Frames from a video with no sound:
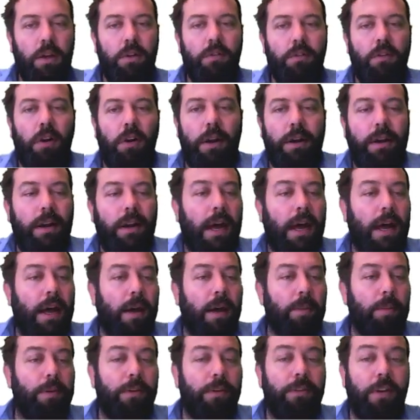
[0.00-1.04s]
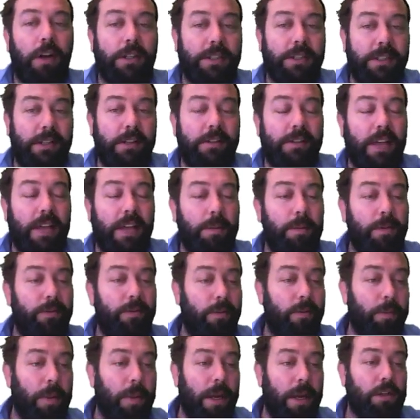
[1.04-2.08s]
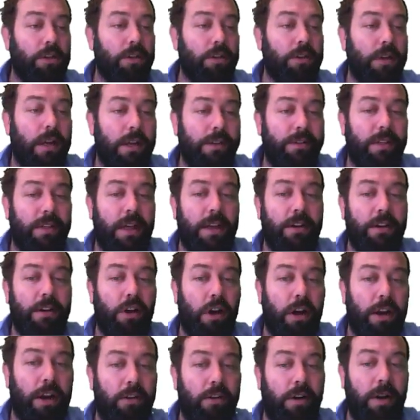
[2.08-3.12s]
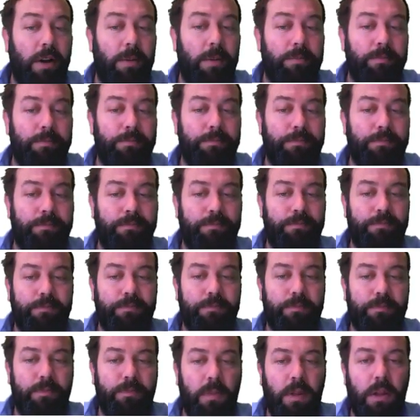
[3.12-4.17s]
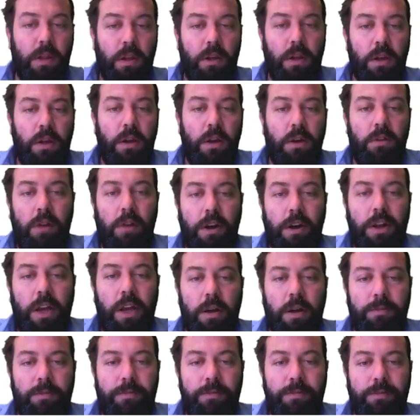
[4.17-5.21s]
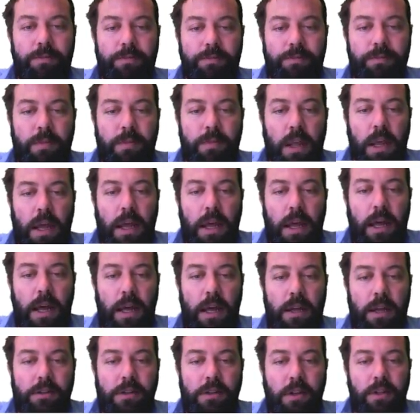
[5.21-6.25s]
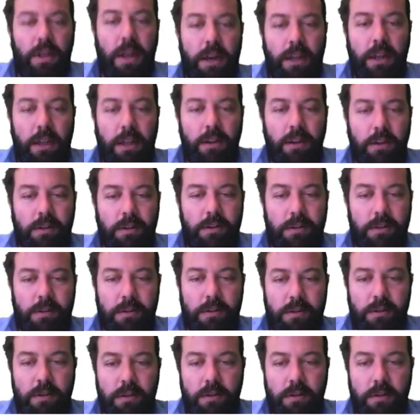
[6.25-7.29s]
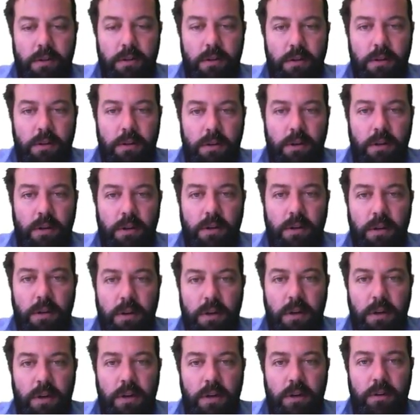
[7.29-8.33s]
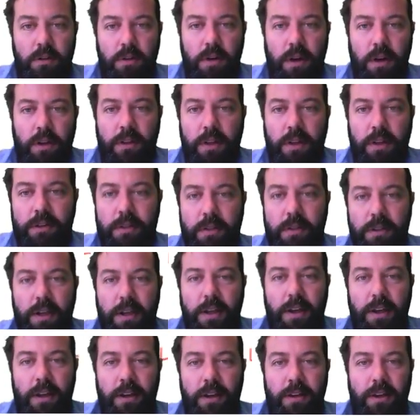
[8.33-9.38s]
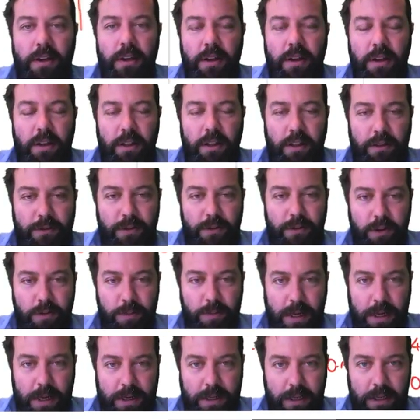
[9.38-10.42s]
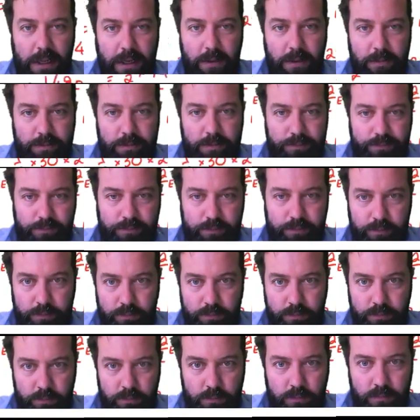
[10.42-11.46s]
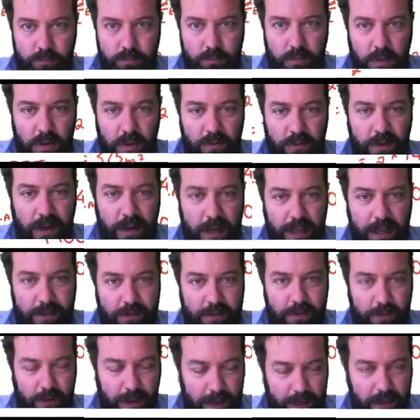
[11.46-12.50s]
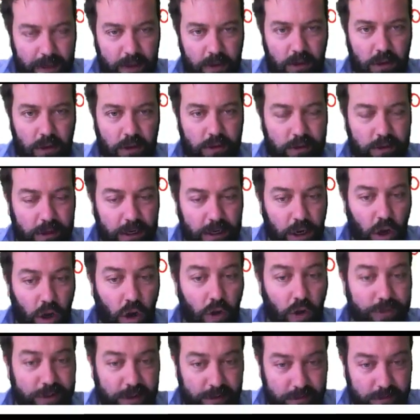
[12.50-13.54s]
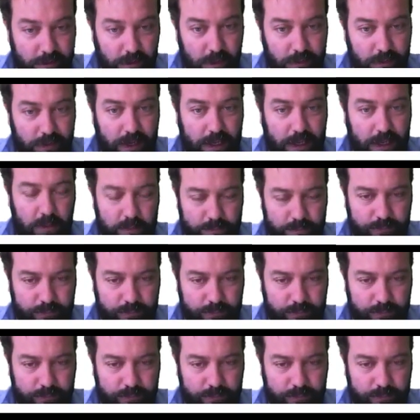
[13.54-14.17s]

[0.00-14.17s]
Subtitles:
right, provides the same information as that diagram. Rightio. So that is, right, that's the first part here for land surveying using an offset survey.